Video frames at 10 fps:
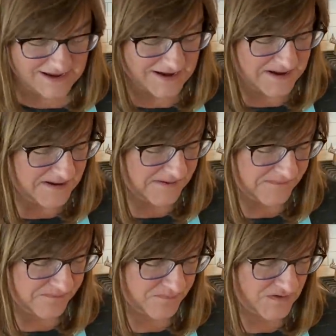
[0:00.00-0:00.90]

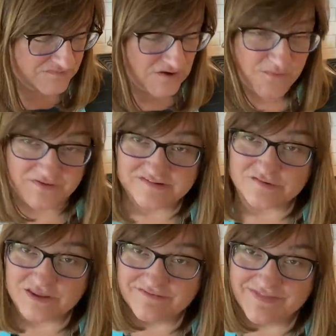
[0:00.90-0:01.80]
Um, so hopefully, so
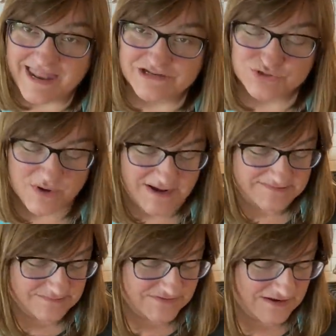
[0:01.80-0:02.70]
give that a try
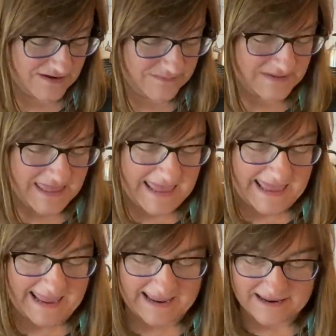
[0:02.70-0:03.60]
sometime.
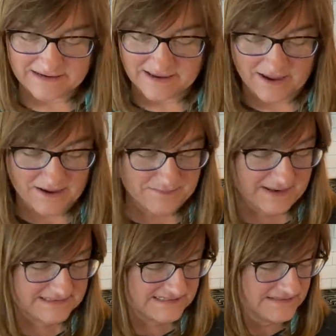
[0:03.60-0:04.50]
And um, I
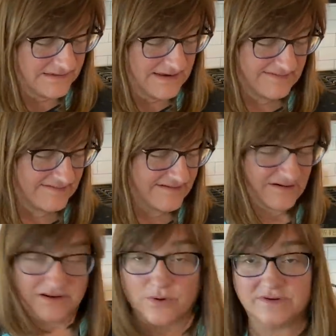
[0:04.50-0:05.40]
didn't
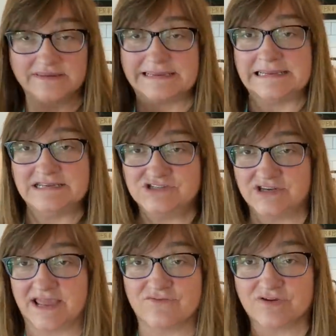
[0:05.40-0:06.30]
necessarily go into each and
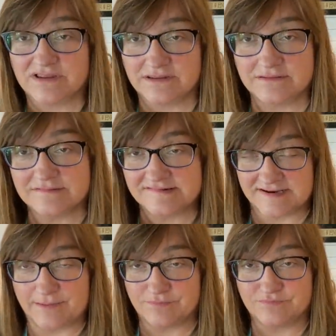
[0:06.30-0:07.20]
every
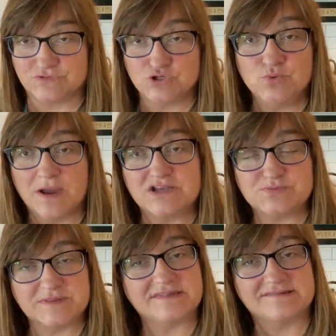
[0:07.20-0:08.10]
step too much,
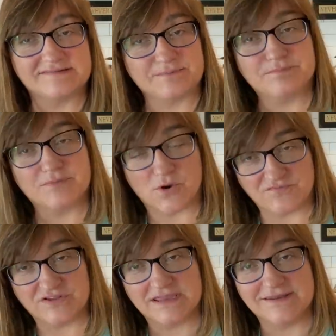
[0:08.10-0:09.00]
but this is a,
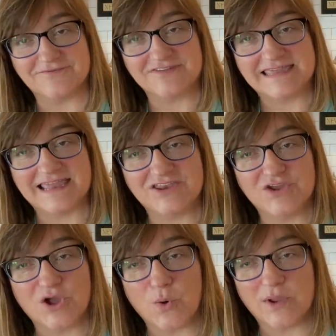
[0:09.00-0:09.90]
hopefully enough to get you
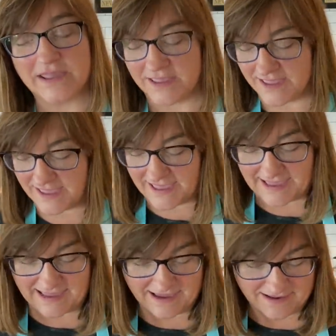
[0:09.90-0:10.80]
going.
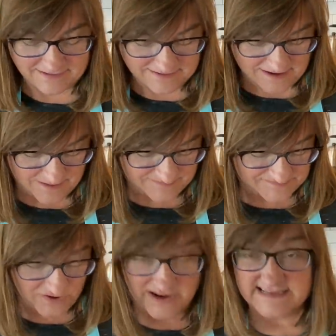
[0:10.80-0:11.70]
And um,
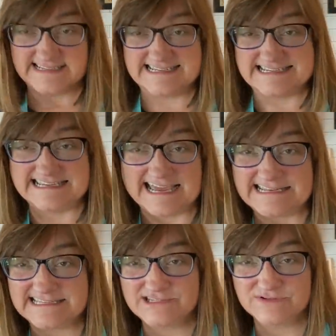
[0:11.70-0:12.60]
sorry, I didn't get
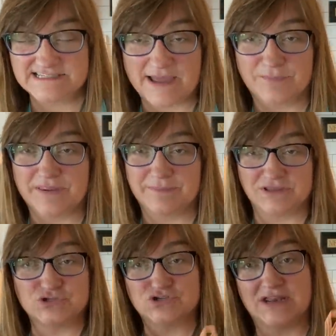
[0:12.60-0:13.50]
to do a template, but
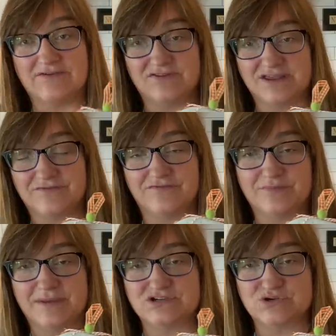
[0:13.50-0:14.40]
you should have enough of the
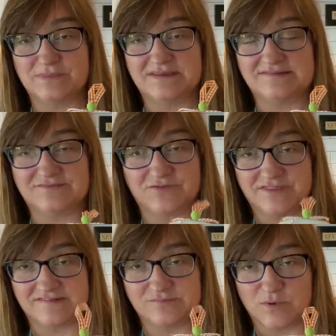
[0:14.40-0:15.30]
measurements for
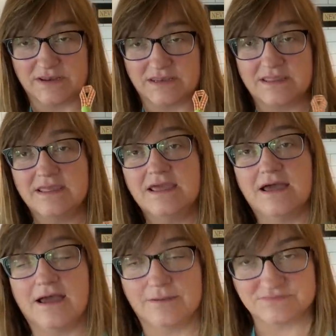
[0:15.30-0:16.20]
this one
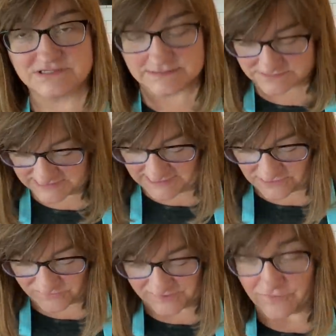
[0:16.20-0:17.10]
um, to, to get
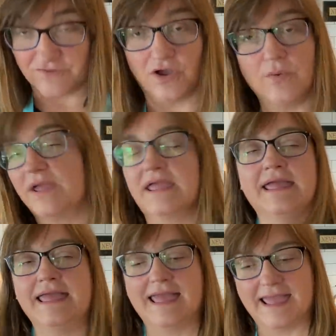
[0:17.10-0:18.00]
yourself going.
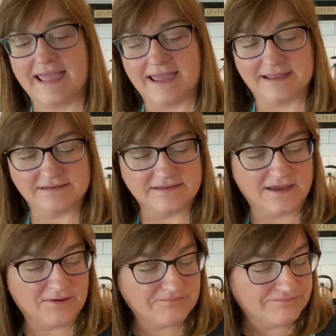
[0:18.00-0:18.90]
And
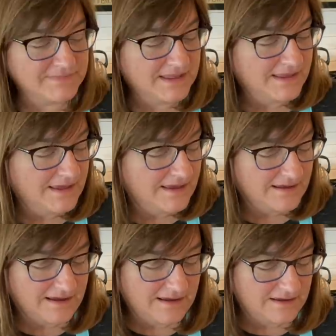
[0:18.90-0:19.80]
um,
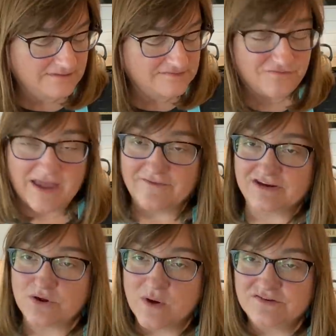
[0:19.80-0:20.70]
Uh, so if you have any
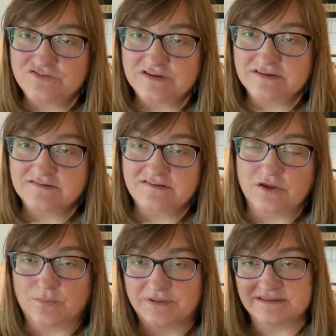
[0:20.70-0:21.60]
questions, you
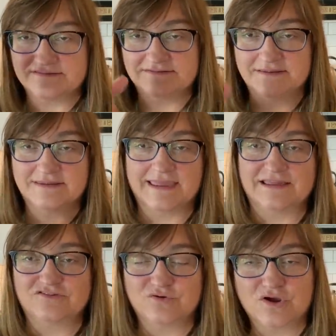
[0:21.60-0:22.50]
know, please
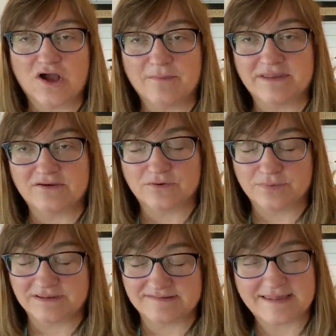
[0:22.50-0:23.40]
answer and comment, or
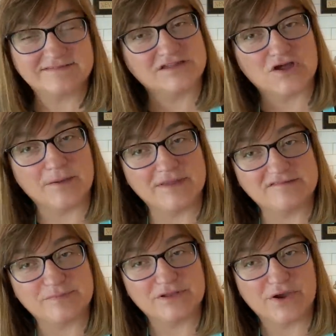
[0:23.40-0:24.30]
please ask in comments
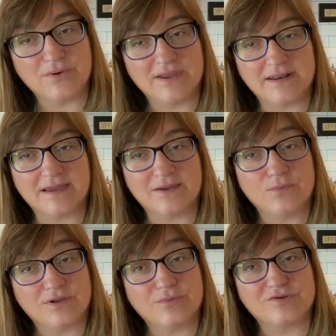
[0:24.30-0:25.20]
below, and I
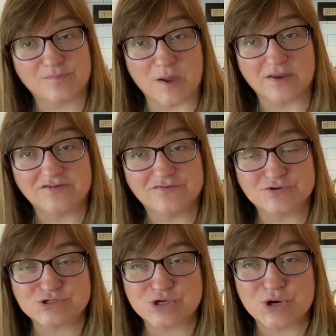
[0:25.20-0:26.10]
will respond for
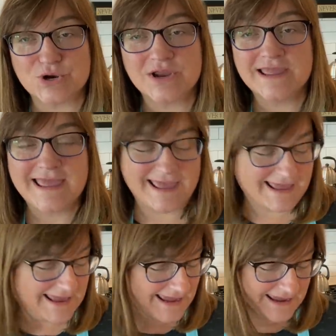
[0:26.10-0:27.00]
sure.
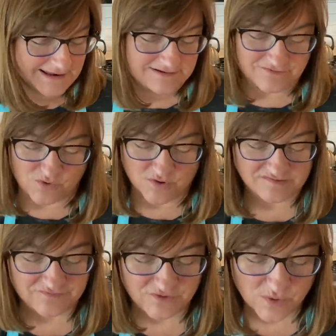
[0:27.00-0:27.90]
And of course,
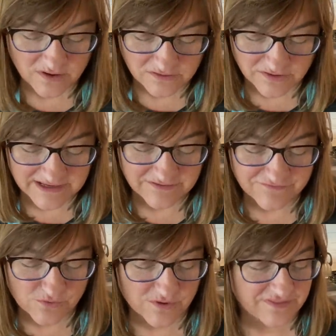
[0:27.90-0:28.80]
if you are looking
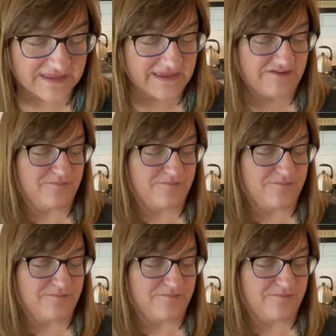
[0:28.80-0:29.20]
for the If